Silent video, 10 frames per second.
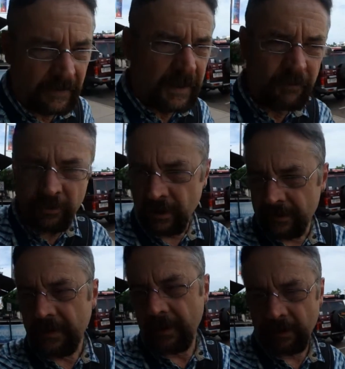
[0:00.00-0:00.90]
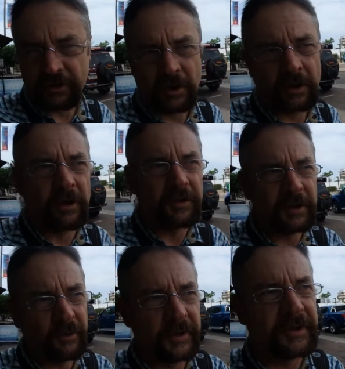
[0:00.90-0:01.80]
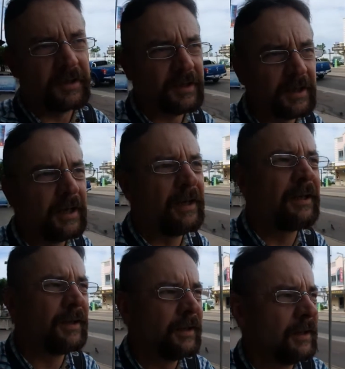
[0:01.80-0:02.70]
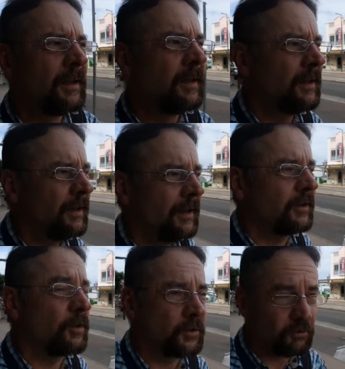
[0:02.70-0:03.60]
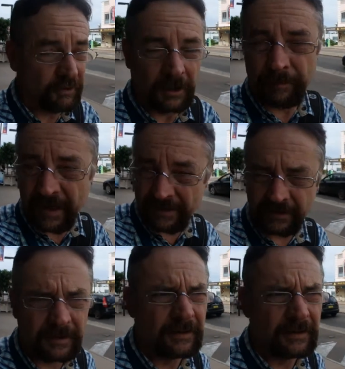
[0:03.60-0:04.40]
very real psychological consequences and cause real pain.